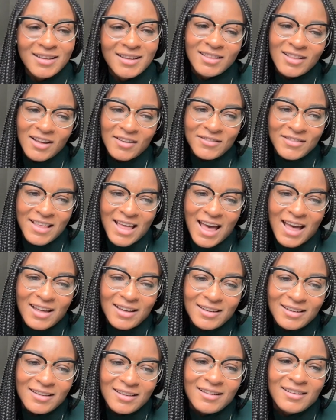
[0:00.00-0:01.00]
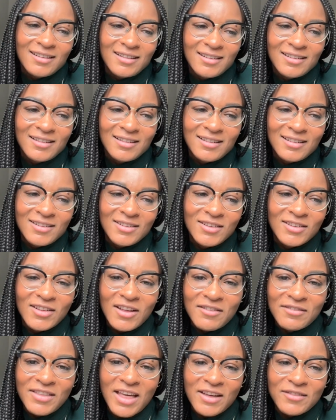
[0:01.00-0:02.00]
Love that.
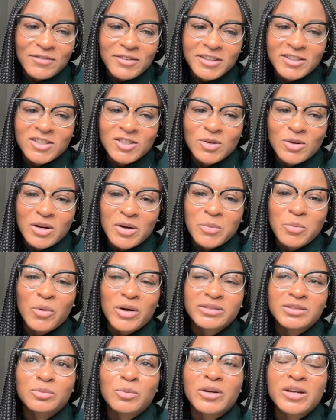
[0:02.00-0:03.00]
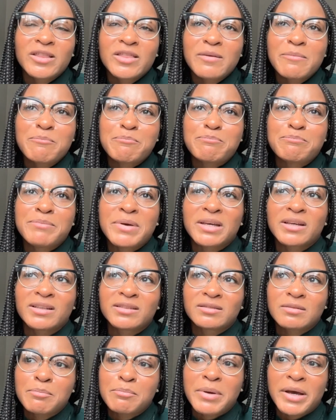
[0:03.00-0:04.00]
Love that for sure. What's one of the
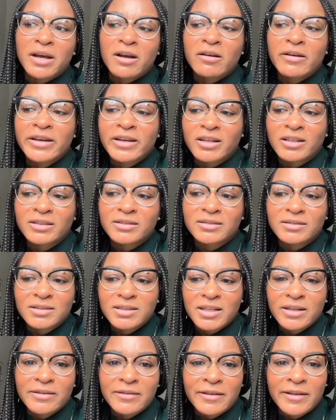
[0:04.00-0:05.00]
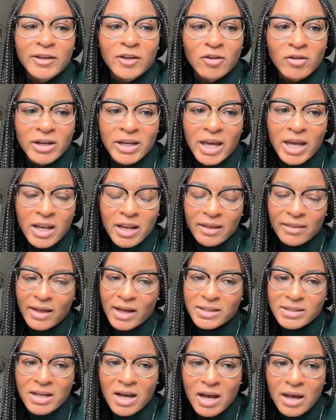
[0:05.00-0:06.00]
biggest barriers to creating
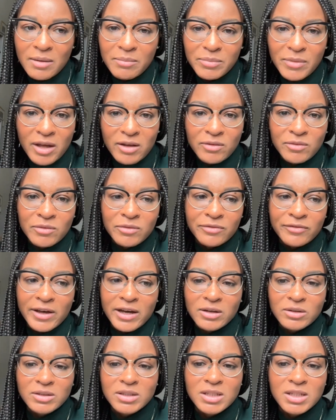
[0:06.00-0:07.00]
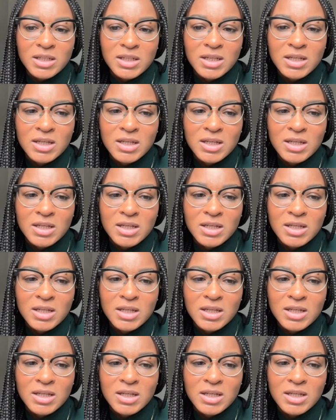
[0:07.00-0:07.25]
that time that you found?